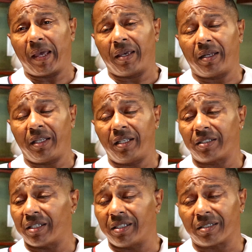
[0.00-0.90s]
and
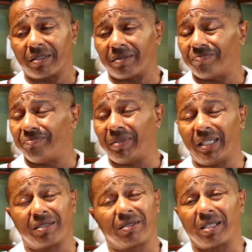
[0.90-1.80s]
he's in his
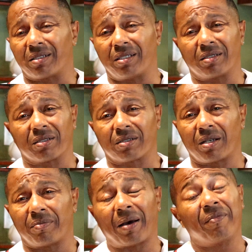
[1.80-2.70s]
mid 60s or
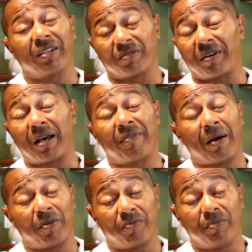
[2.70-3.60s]
something. I, if, I, if
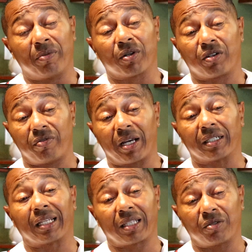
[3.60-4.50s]
I remember
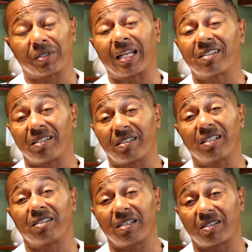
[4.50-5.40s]
correctly, I think he was like
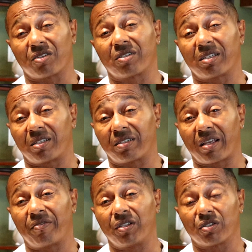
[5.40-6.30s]
66 or
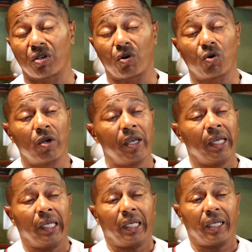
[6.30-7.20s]
67 years old.
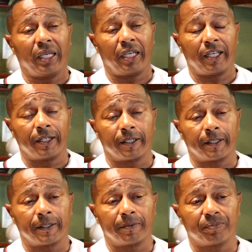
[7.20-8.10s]
And
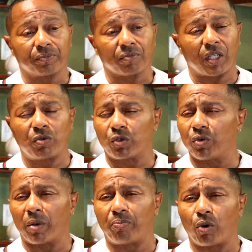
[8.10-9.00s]
um, he was
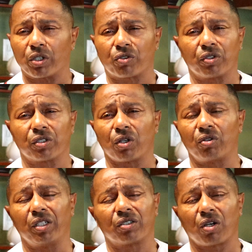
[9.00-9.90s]
real boisterous
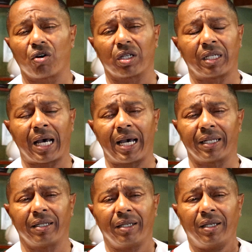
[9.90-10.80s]
though. He'd talk a
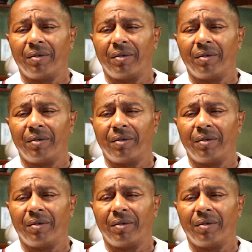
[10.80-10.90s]
lot, and,